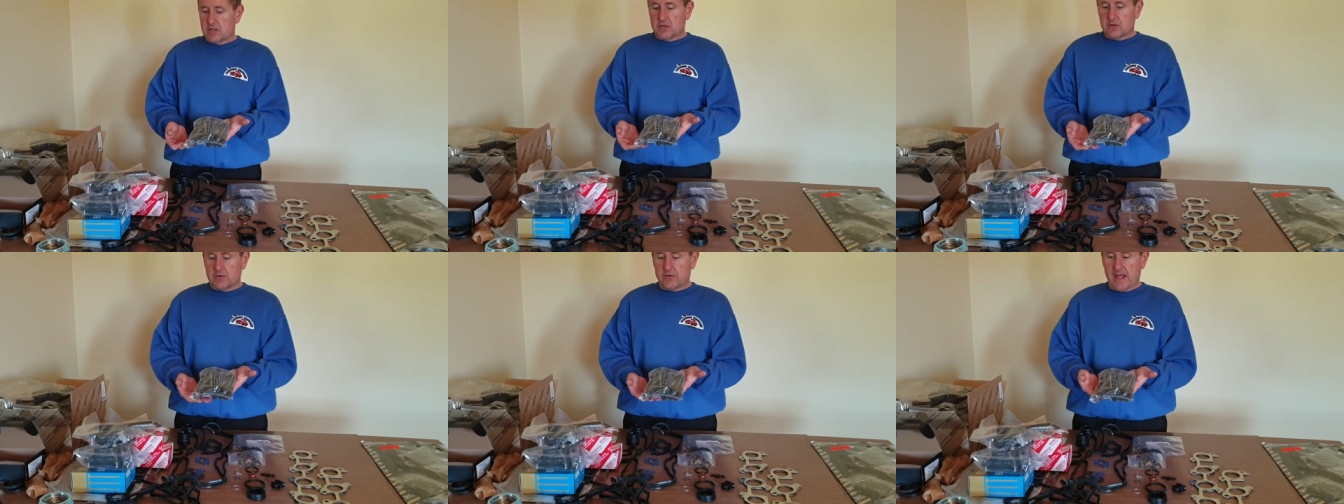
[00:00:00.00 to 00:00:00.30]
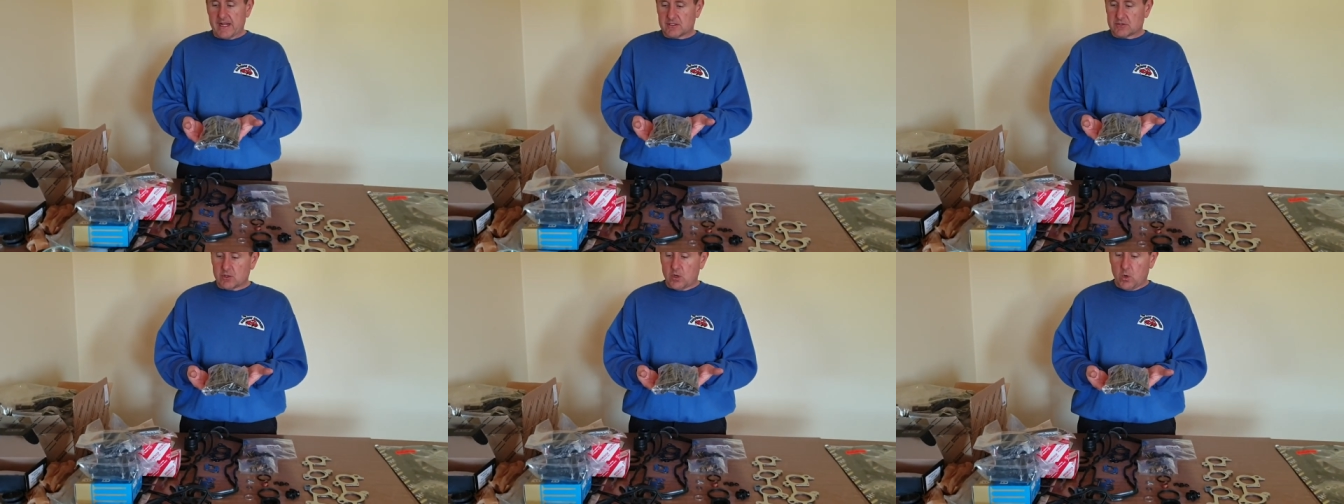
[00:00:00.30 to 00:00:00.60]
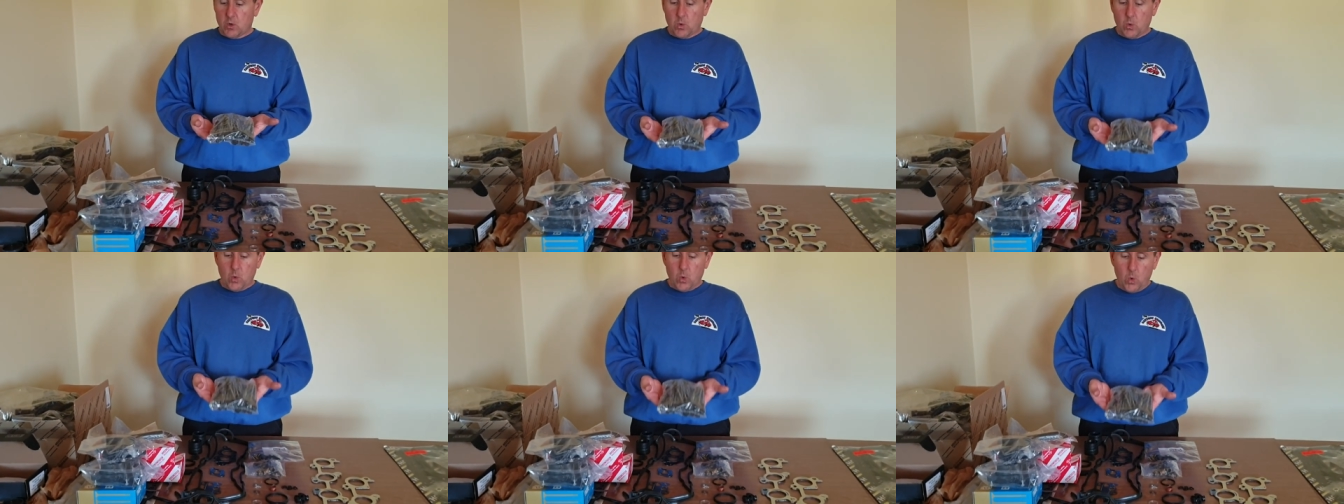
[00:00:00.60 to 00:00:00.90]
Well, that's
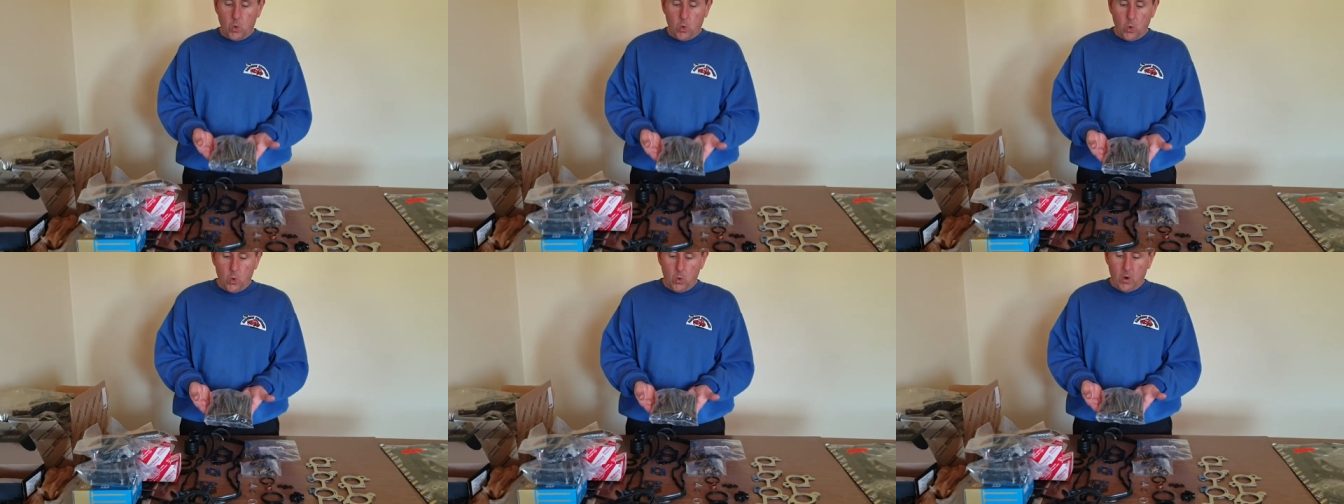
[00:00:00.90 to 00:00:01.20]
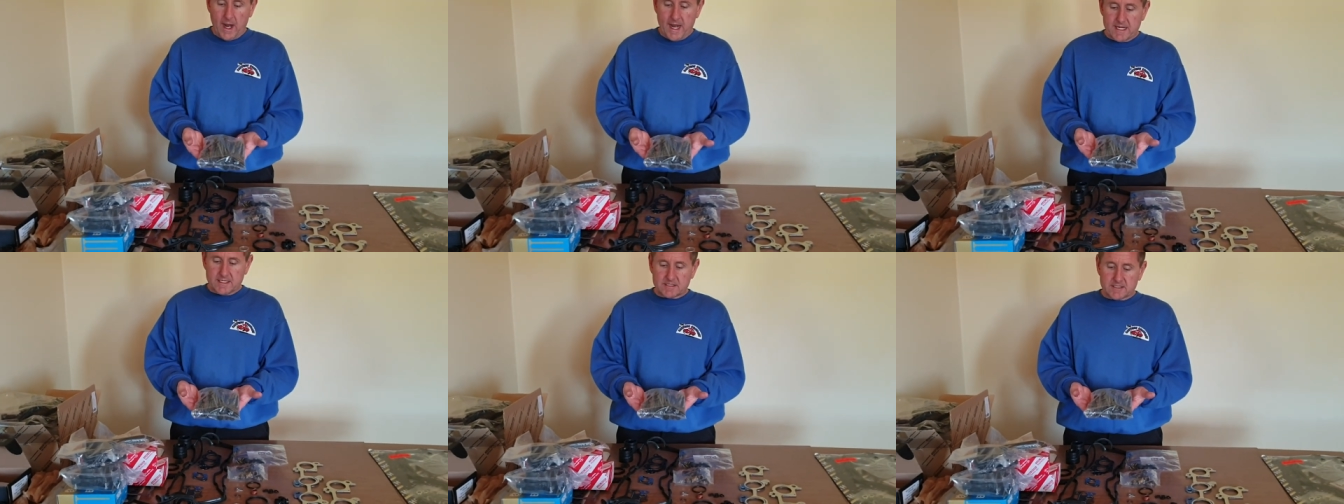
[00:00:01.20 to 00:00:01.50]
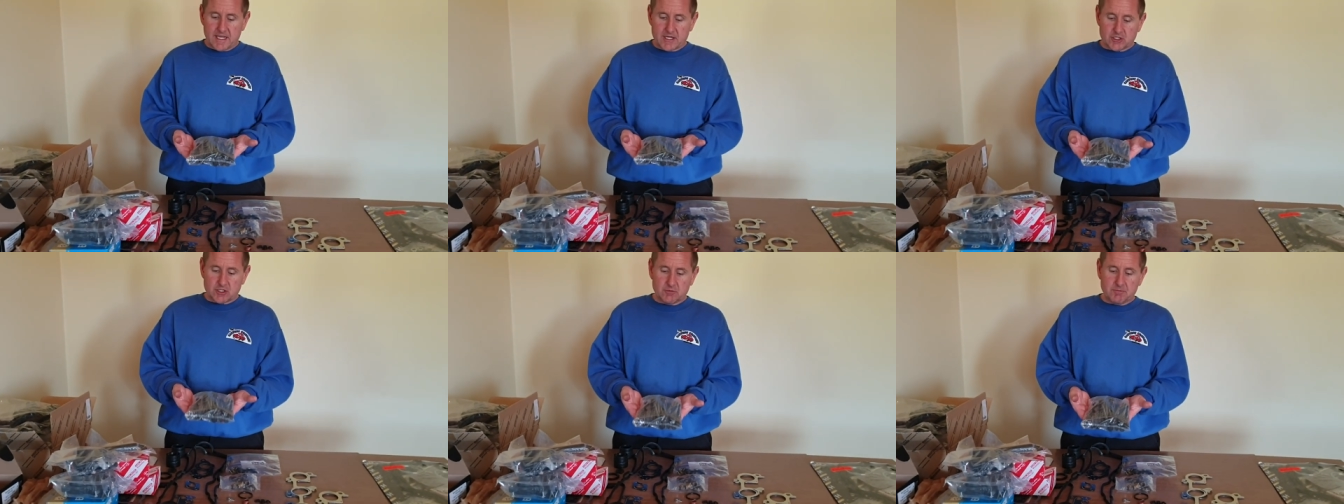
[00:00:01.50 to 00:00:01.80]
always,
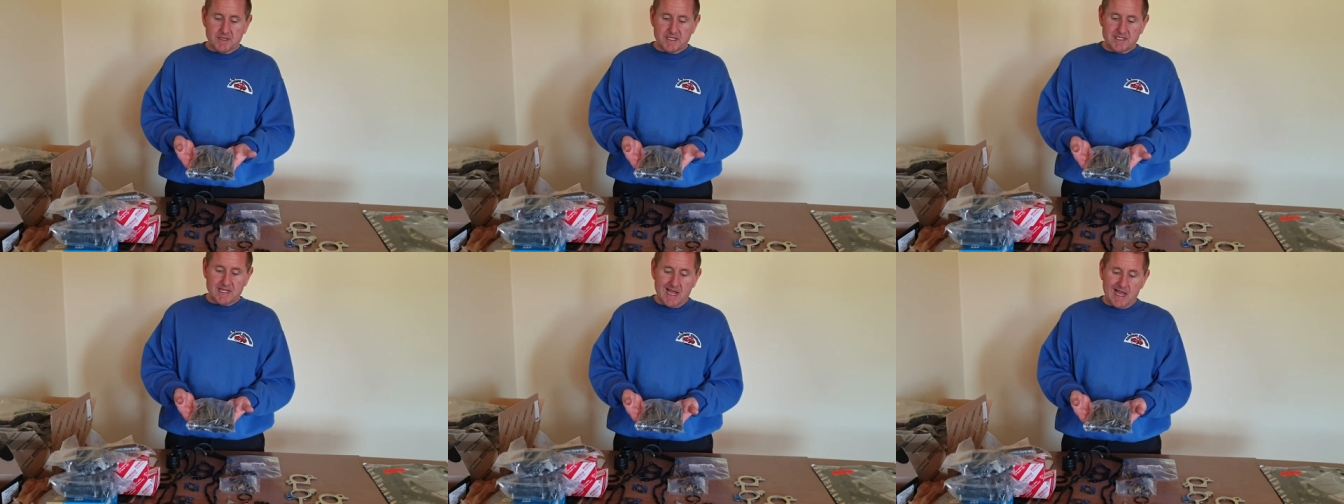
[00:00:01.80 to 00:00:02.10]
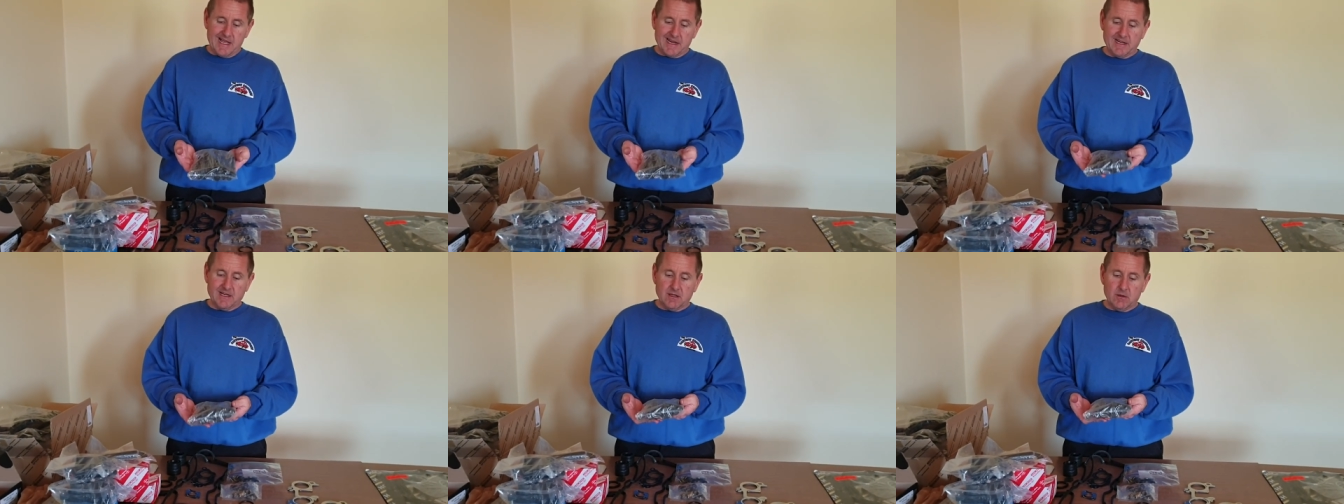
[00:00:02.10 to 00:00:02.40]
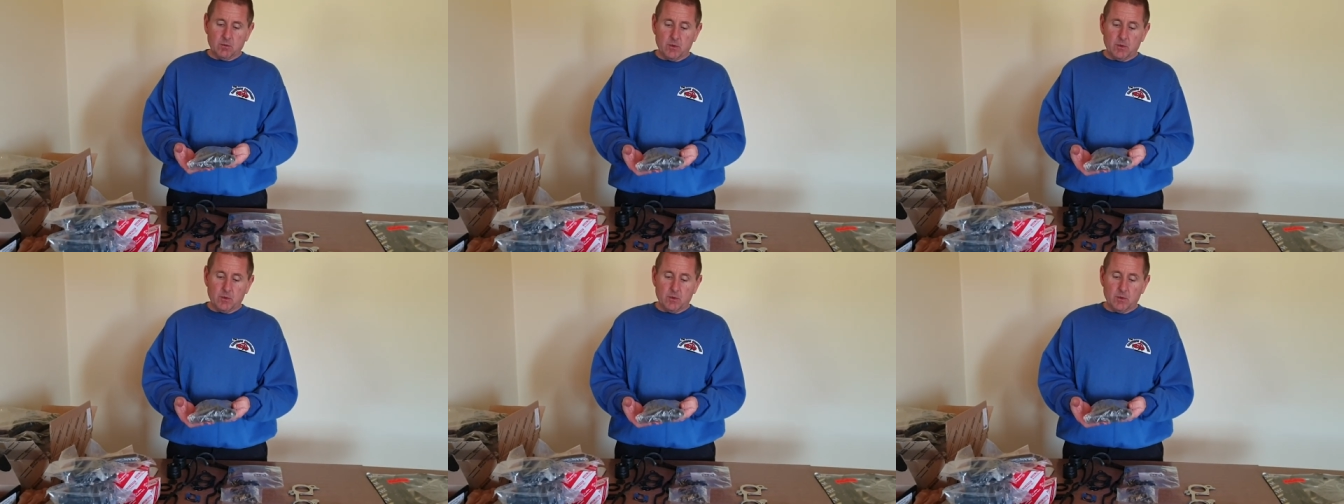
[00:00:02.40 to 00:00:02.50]
they should be done